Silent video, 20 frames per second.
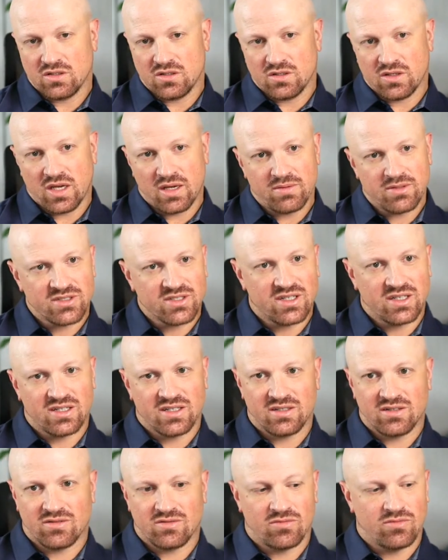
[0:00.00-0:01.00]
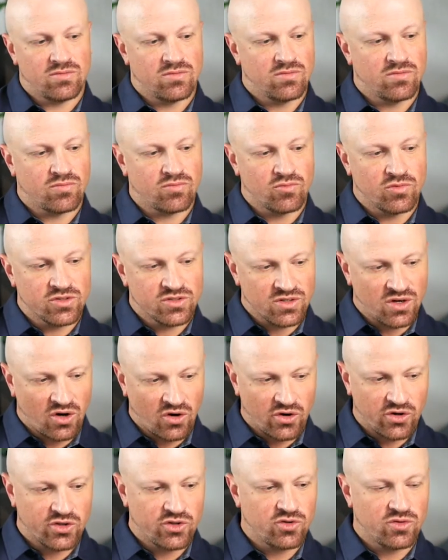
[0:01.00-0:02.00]
Amazon was
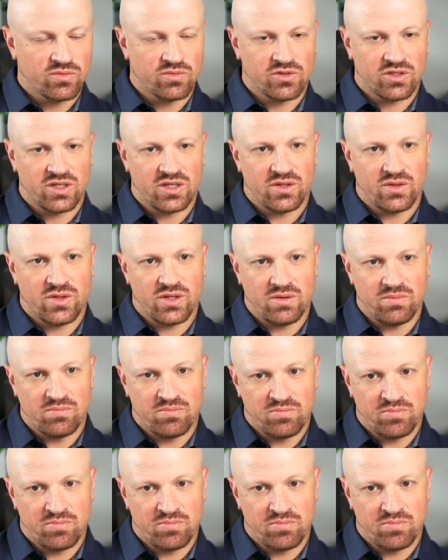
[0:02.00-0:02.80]
arguably the